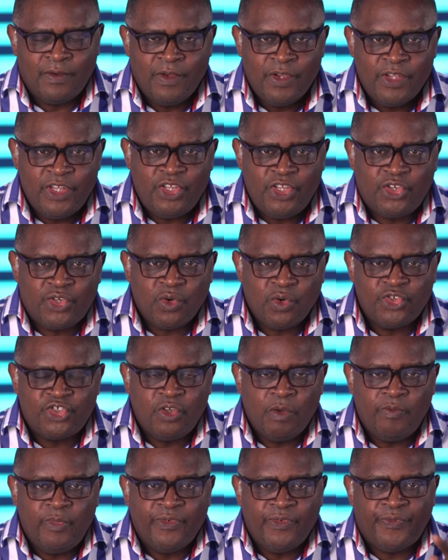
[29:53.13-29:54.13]
He chose
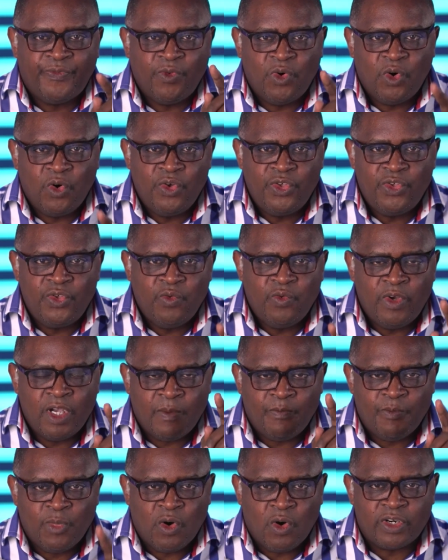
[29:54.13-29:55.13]
you before you were
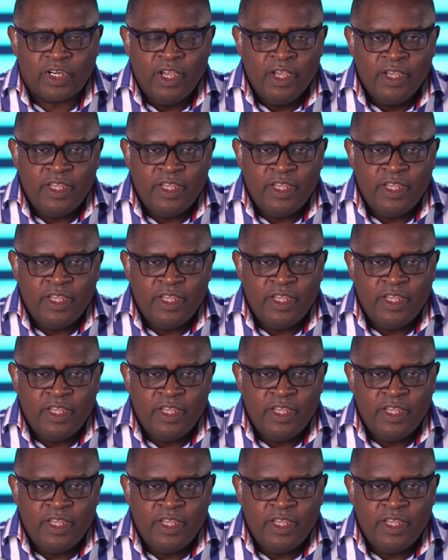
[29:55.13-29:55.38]
born.